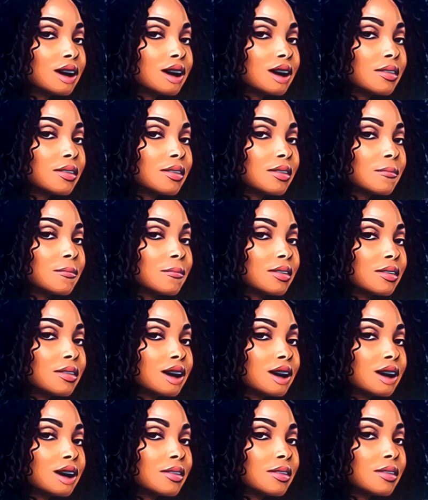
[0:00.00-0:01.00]
And when it
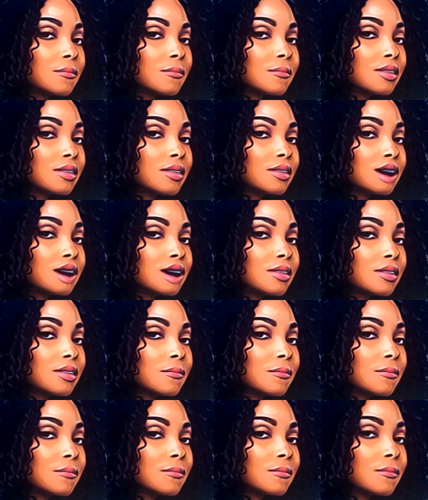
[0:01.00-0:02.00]
was time for you to be
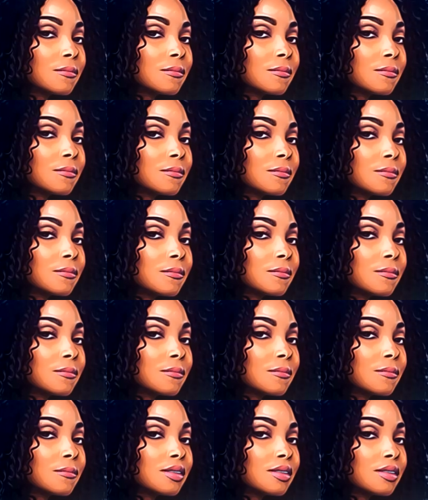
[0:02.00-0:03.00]
called out about it,
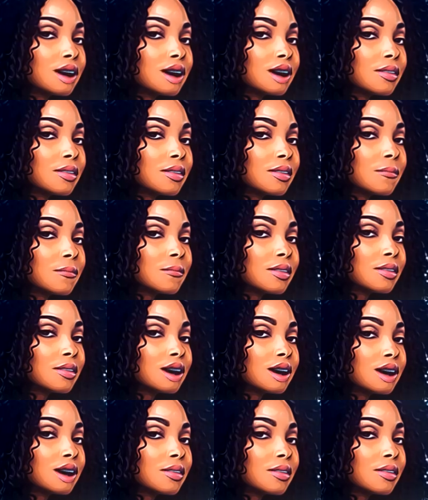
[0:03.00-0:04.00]
you pitched a
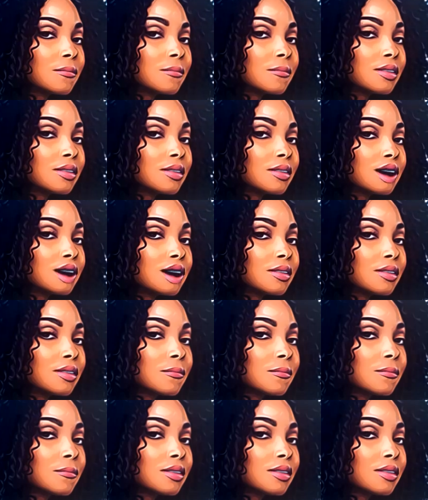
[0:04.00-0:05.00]
fit, got up and
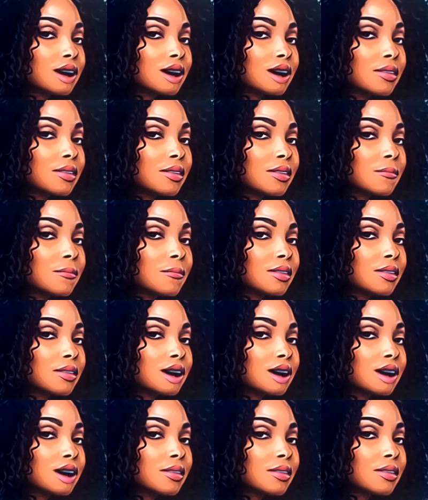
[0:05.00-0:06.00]
sashayed off in your
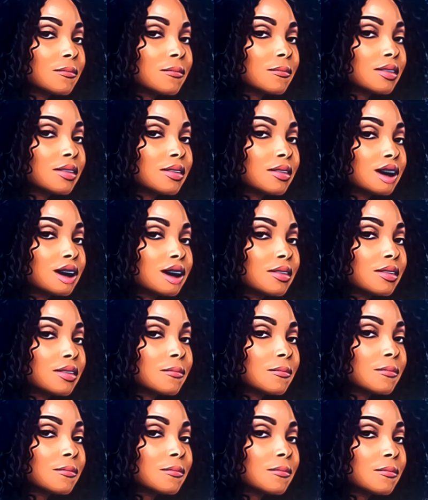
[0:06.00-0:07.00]
pink
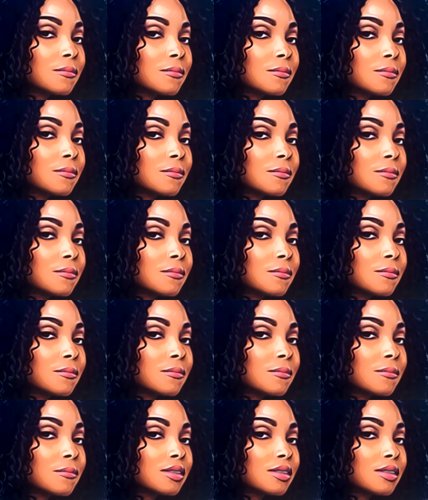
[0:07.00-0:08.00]
jumpsuit, and then came
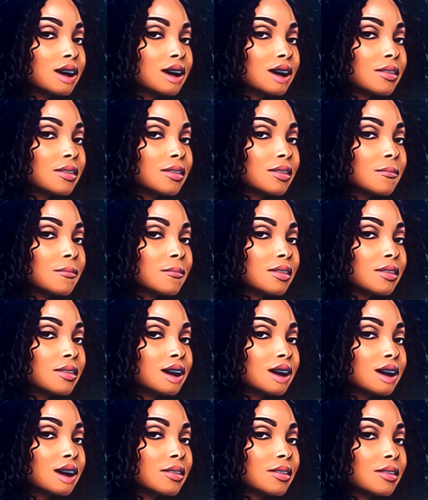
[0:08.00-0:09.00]
back and gaslit this
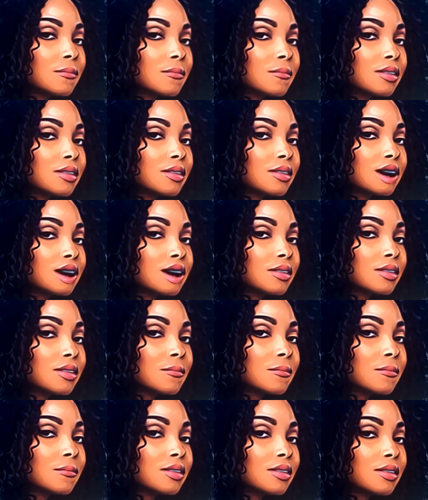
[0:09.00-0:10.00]
man
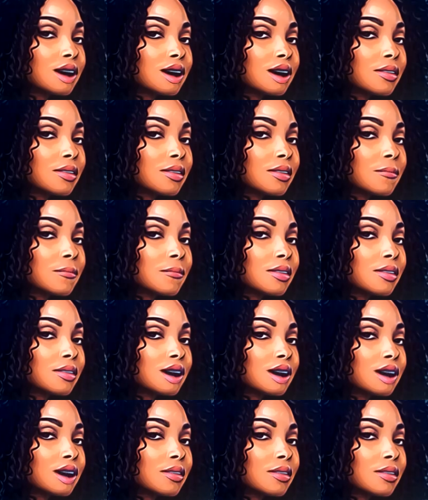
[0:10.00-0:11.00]
you don't feel
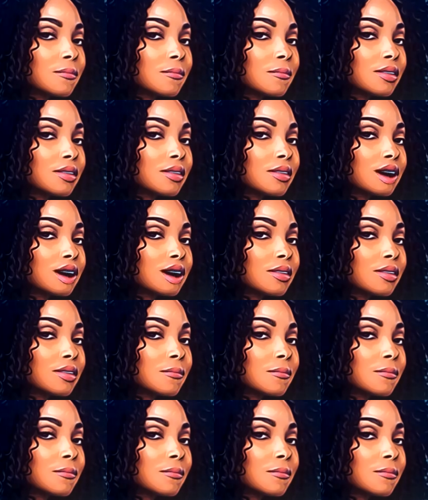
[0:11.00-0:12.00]
isolated. You're
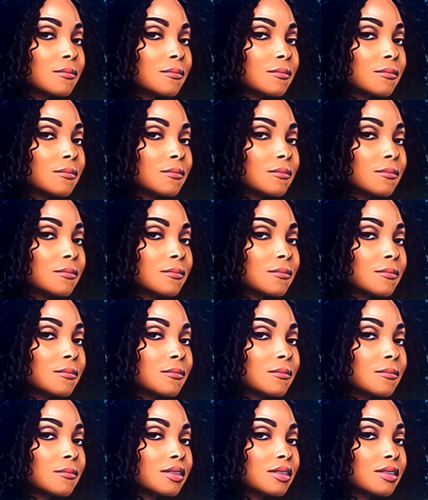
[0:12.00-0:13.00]
fine. She's
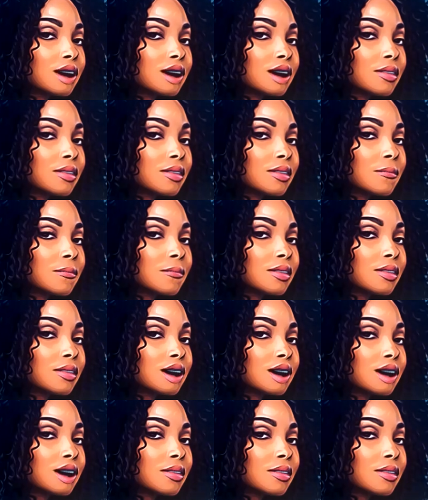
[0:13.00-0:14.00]
like, you know, when you're trying to
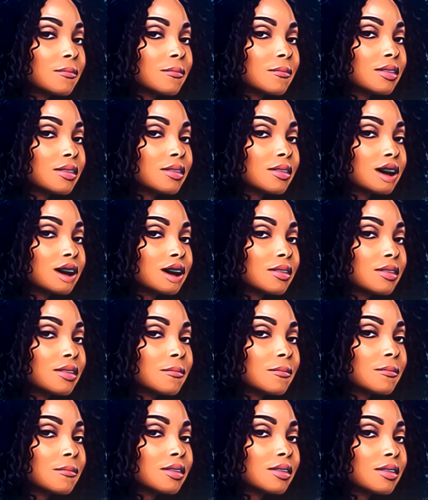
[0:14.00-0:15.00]
check on me,
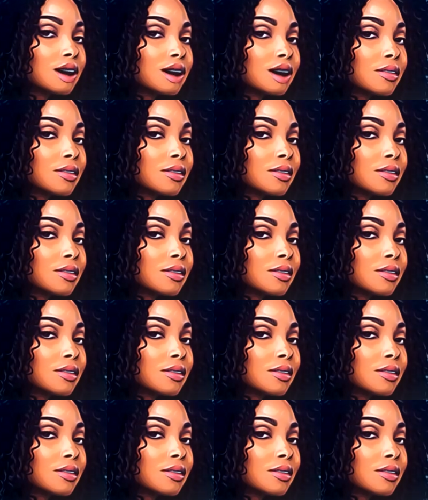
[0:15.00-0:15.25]
you need to try to